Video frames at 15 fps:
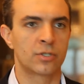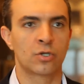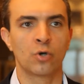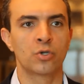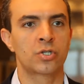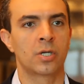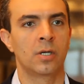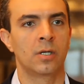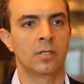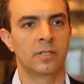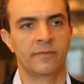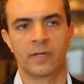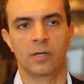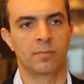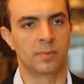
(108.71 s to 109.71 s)
social
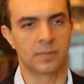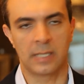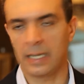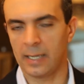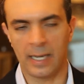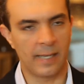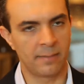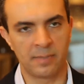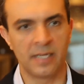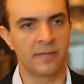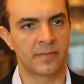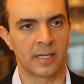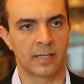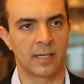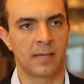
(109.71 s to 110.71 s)
development. I
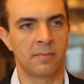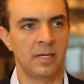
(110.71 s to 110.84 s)
believe that.